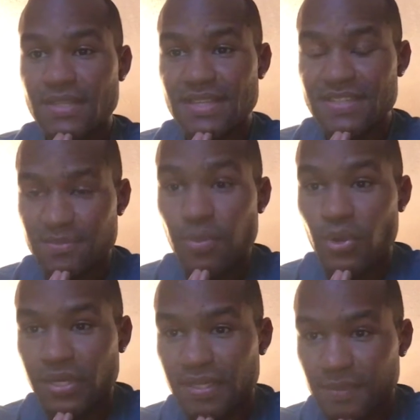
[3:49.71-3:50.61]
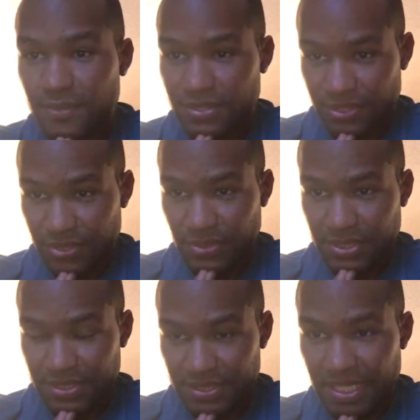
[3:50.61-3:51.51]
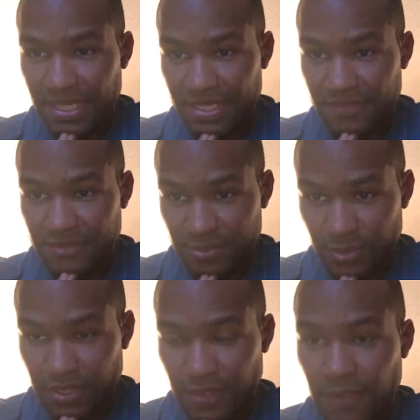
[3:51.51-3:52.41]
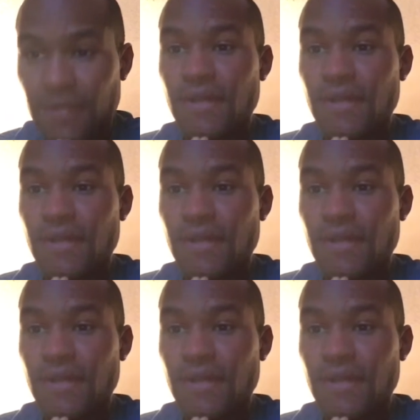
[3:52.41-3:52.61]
that's important when you're doing your deadlift as well.